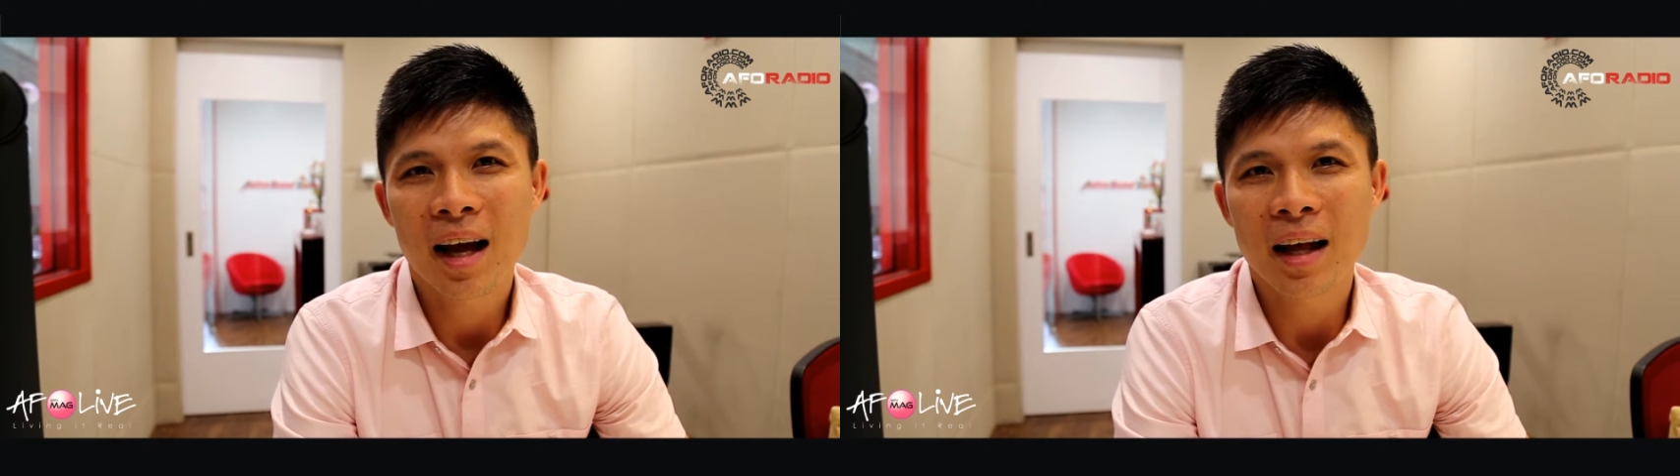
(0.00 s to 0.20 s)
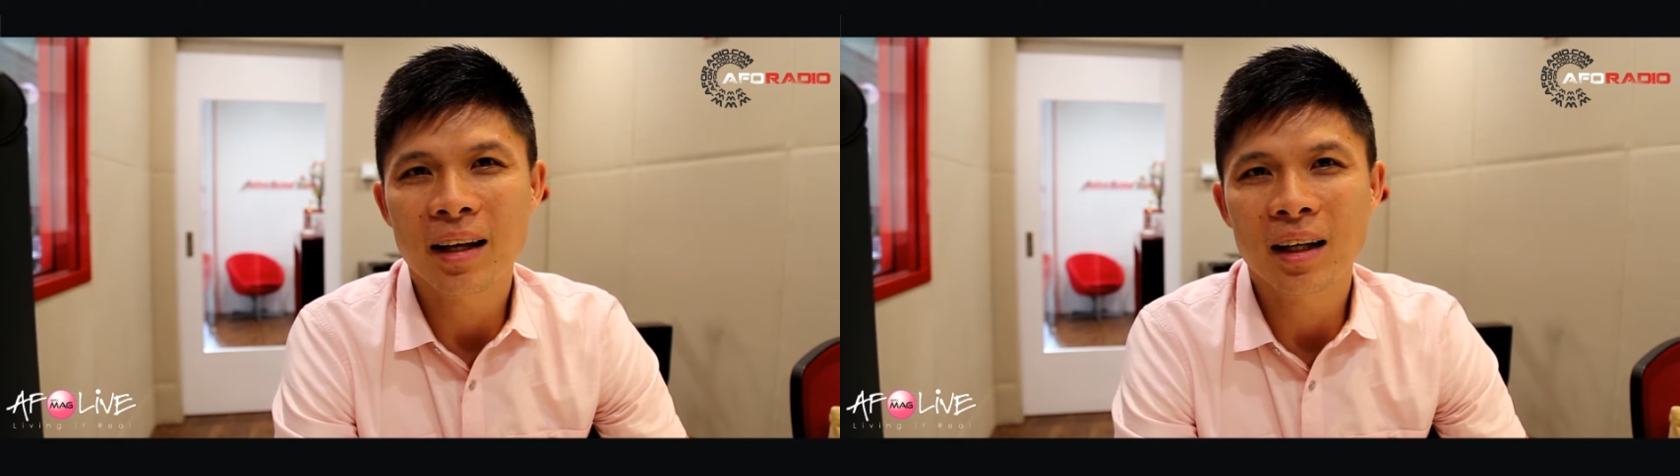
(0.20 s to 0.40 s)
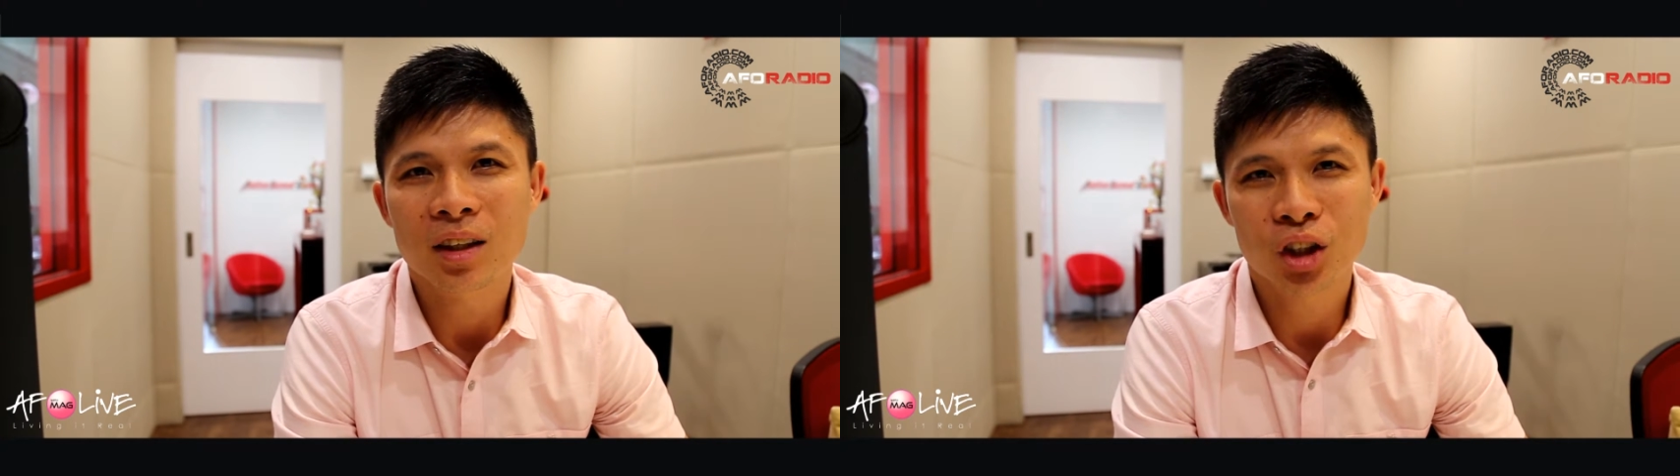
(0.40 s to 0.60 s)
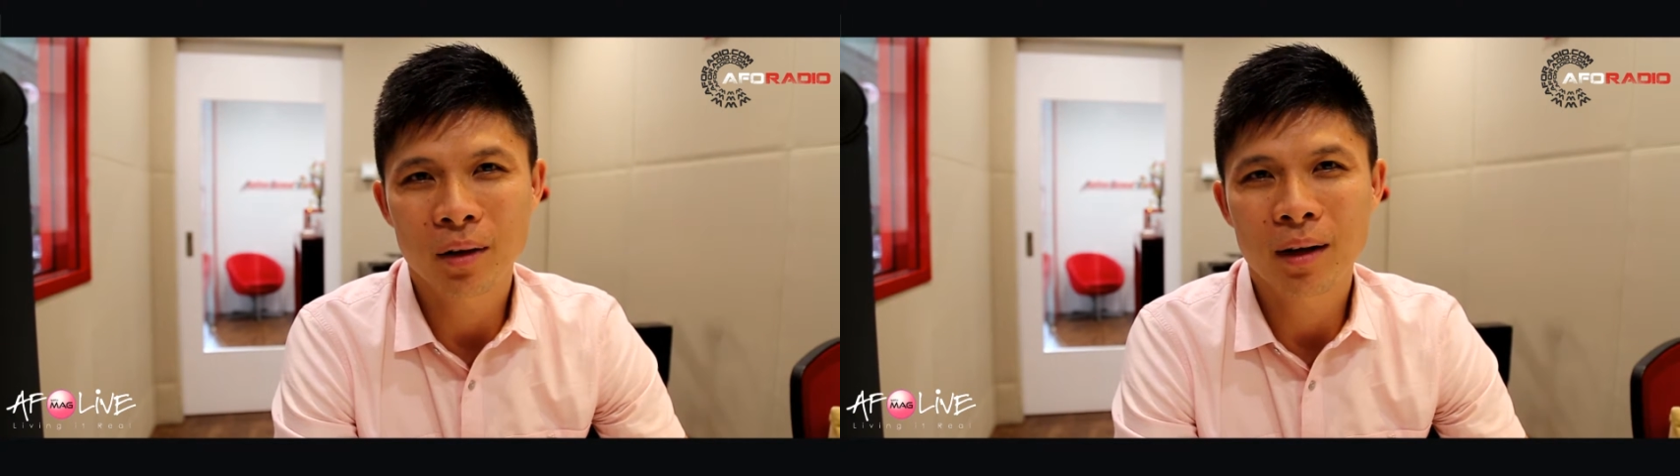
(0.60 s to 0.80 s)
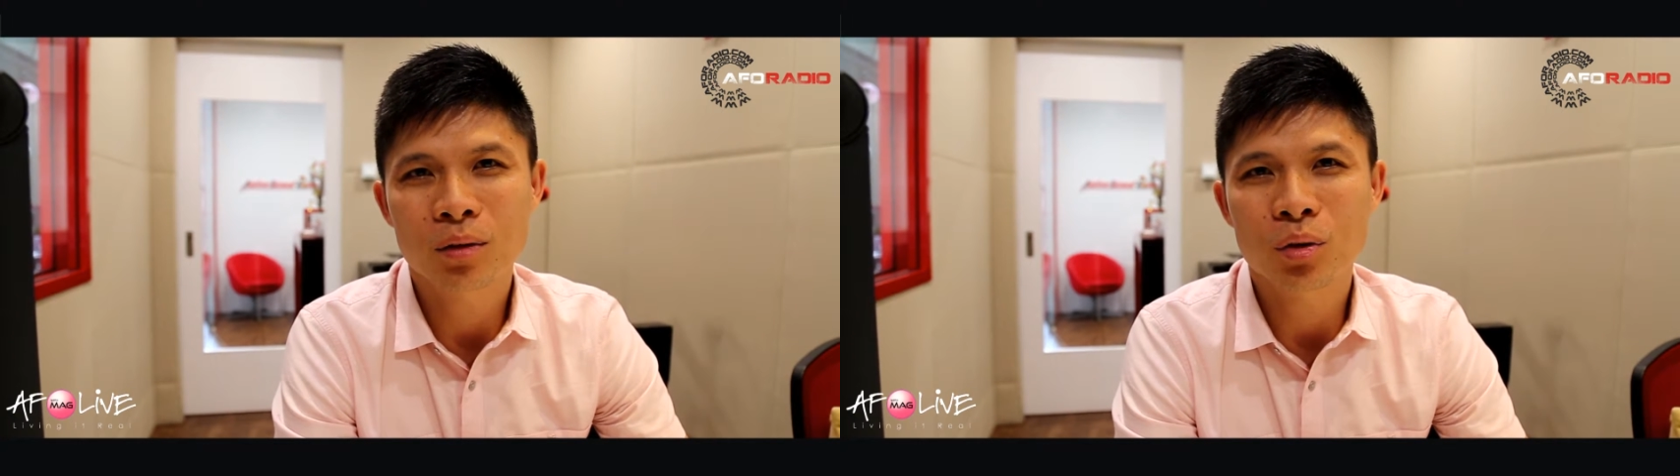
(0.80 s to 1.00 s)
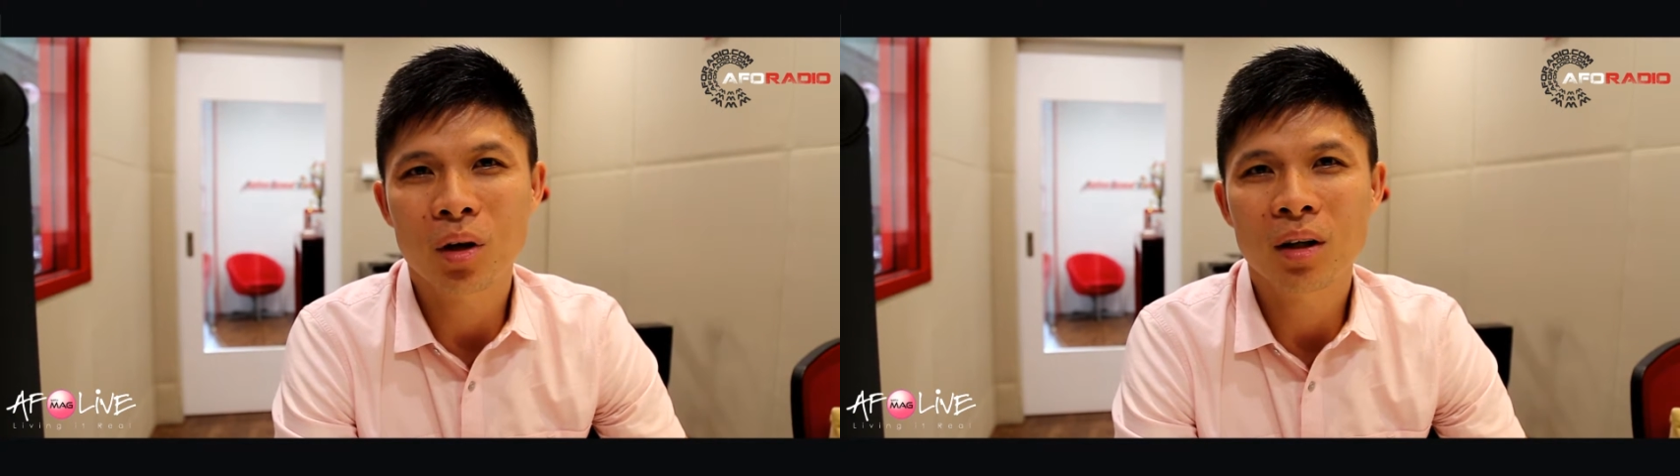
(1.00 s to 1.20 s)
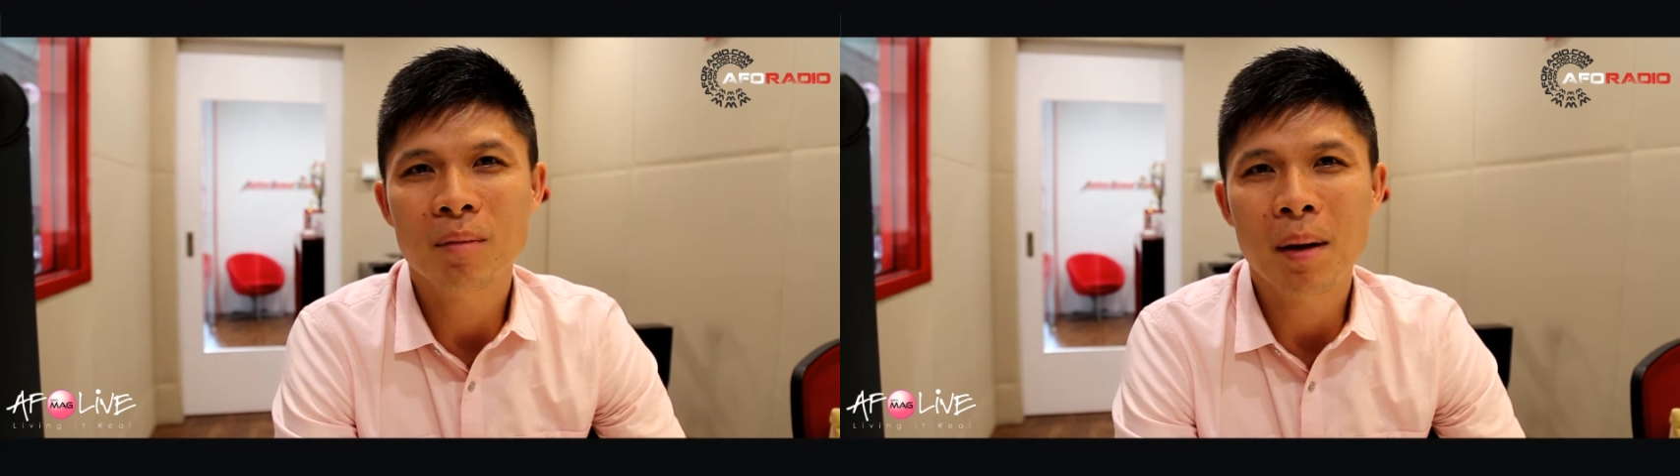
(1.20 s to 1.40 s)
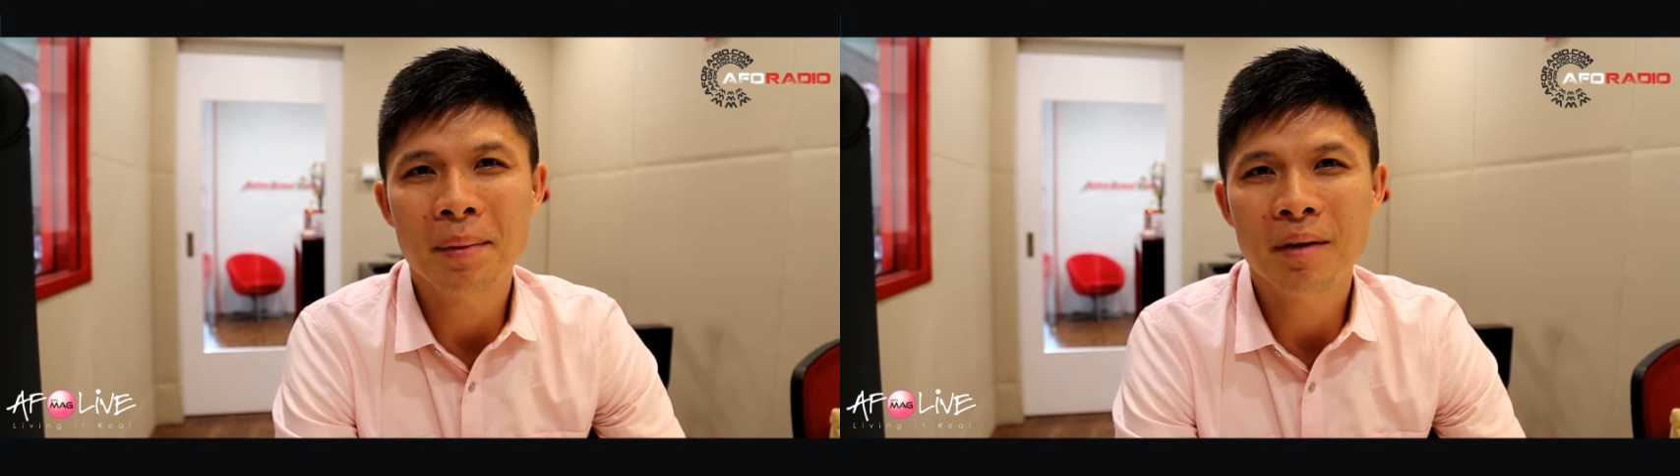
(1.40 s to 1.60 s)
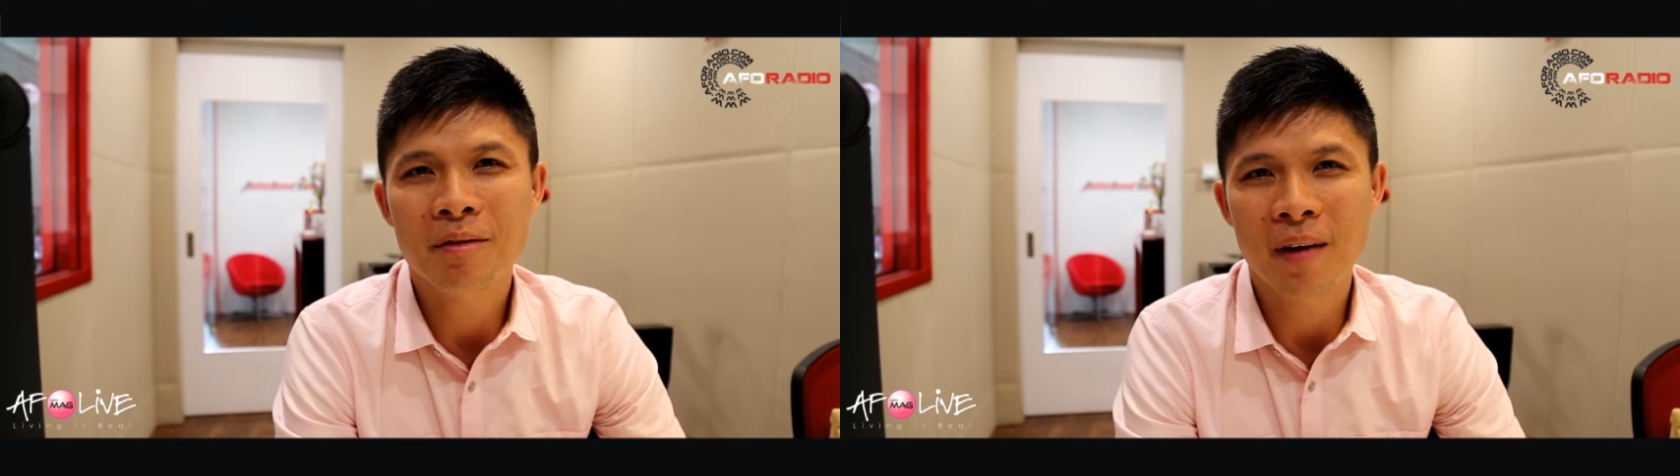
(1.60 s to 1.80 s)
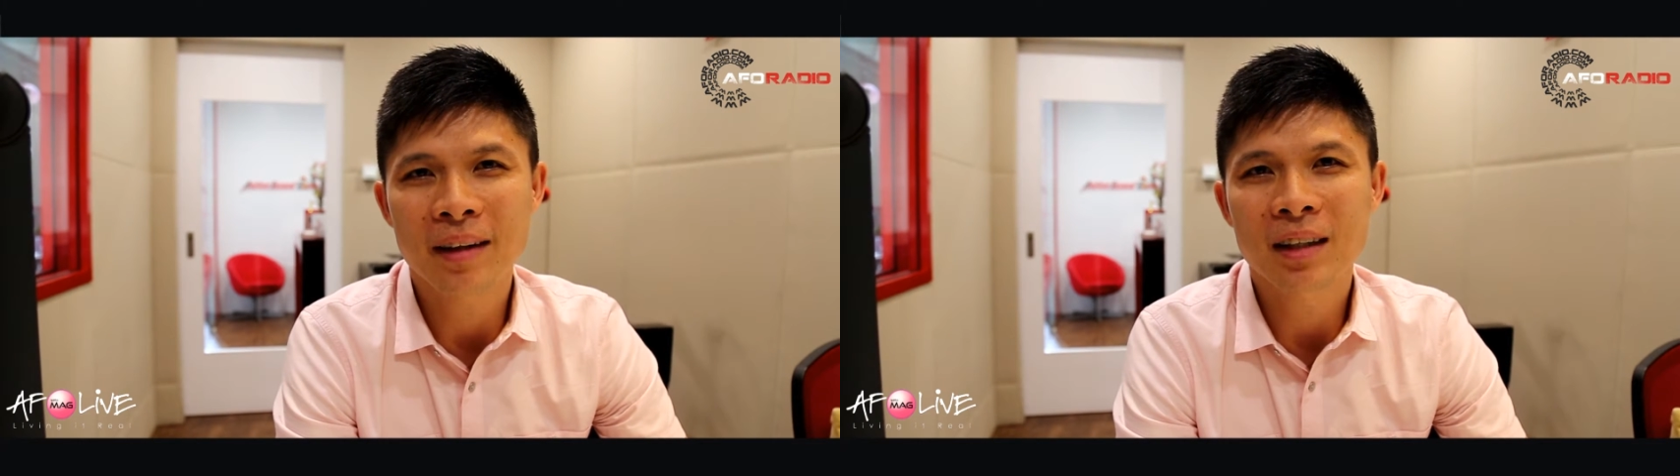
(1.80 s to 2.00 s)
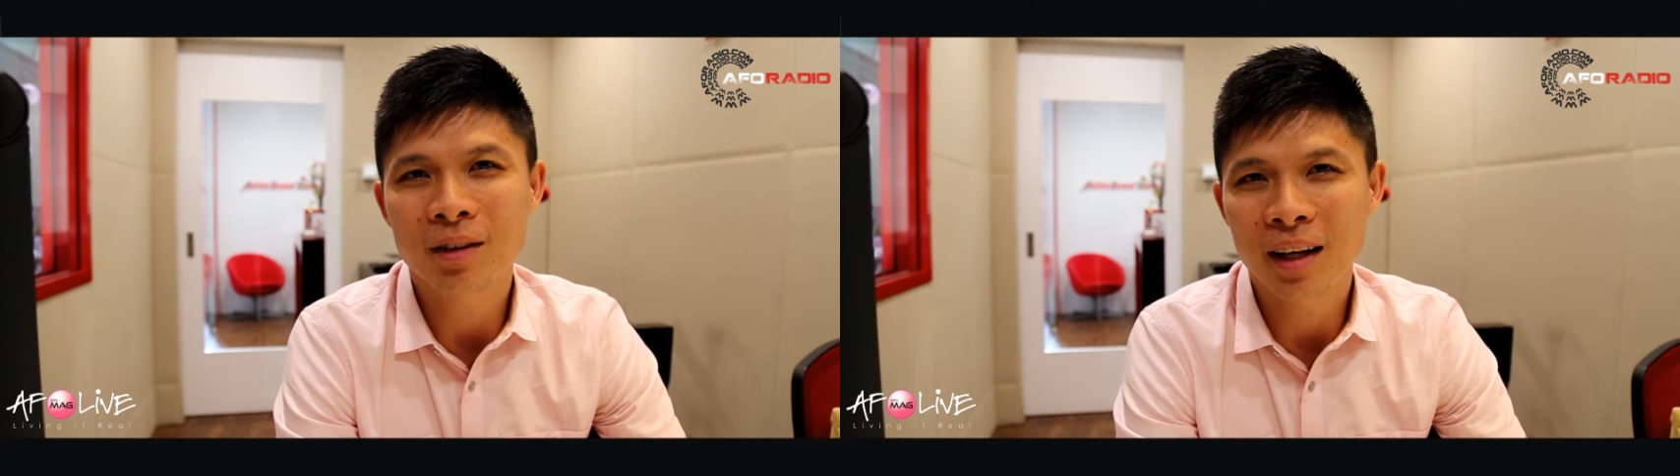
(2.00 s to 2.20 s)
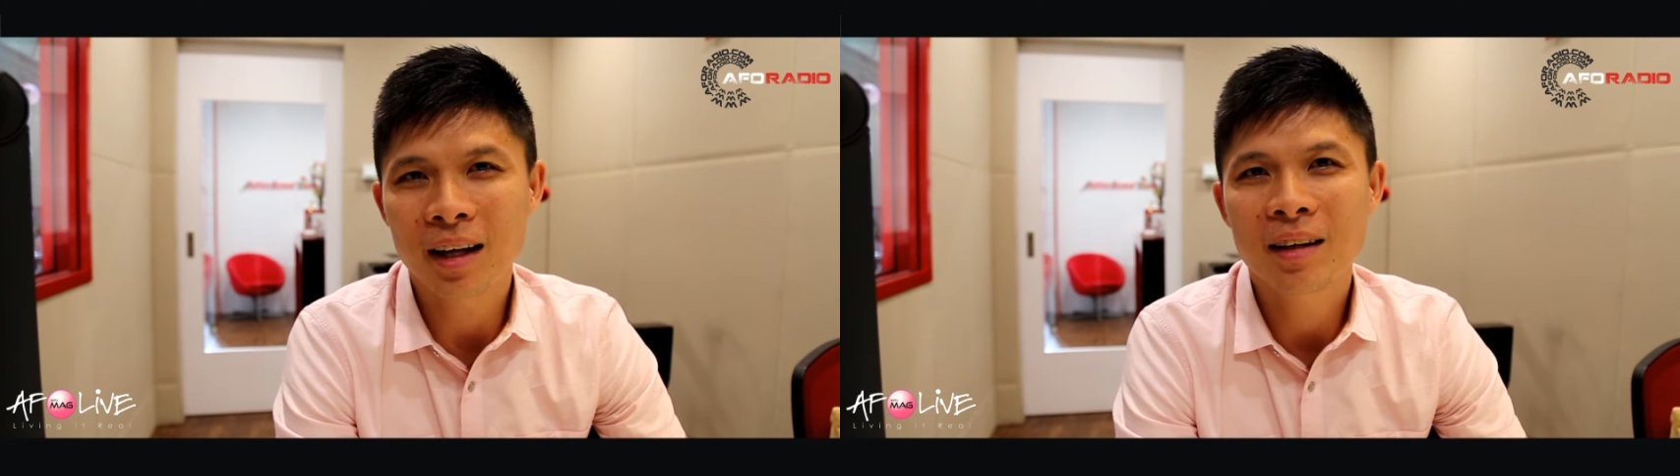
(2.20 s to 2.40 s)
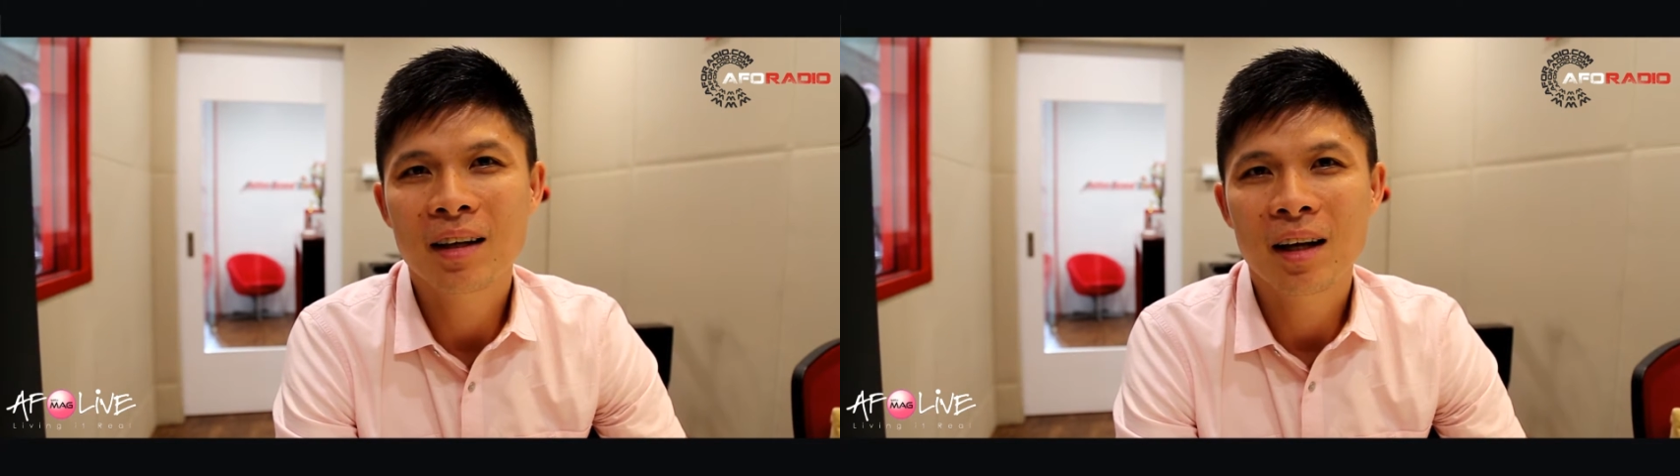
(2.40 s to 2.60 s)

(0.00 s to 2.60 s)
And shout out to all the badminton fans out there.